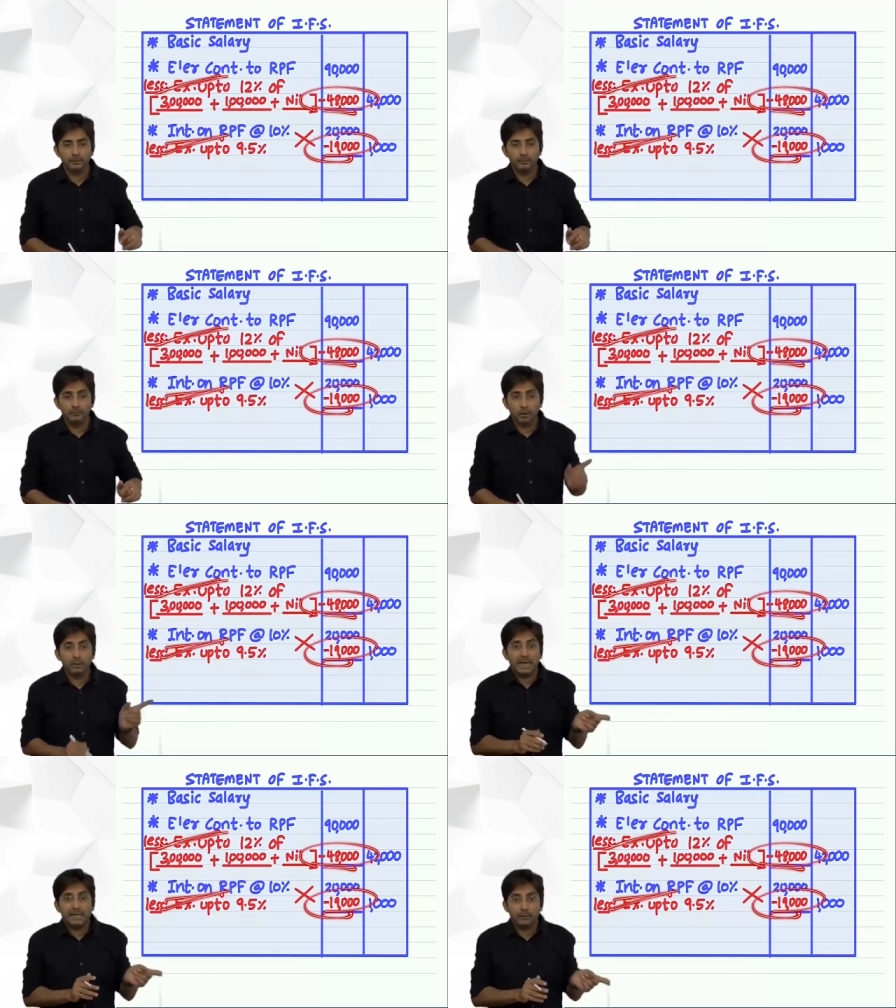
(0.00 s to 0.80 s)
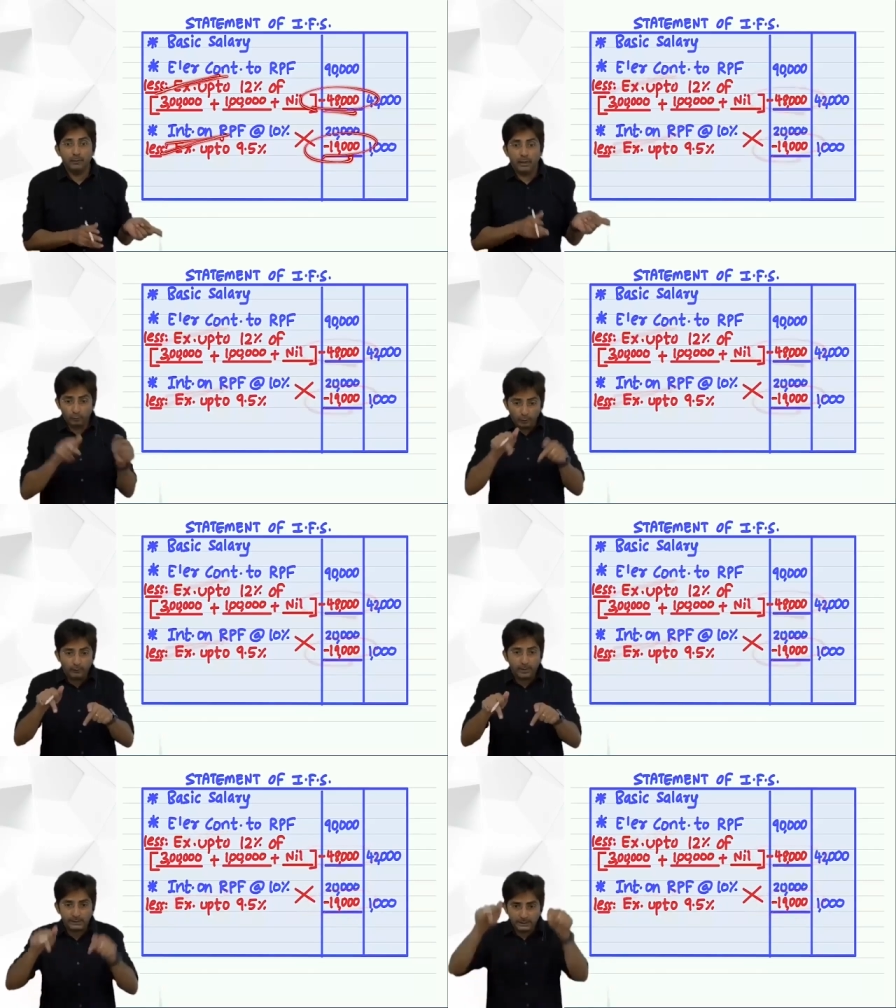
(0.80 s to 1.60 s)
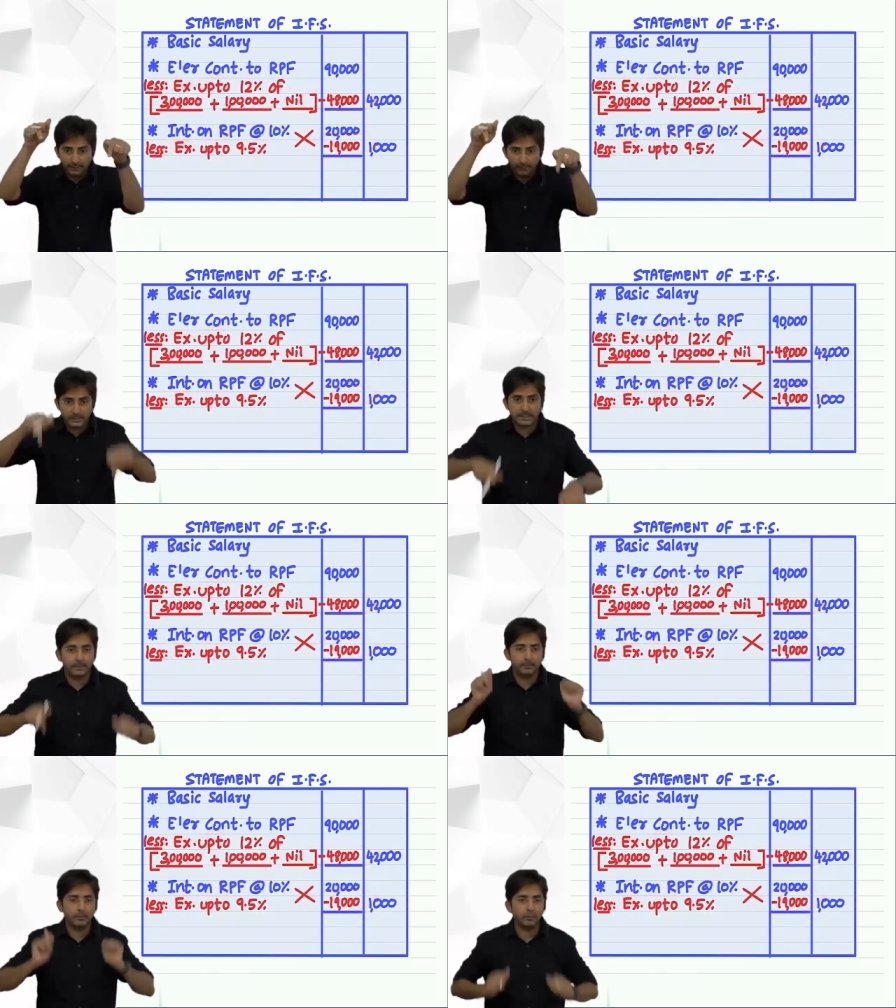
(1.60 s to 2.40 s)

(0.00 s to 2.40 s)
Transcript: because that you will have to reverse in our statement.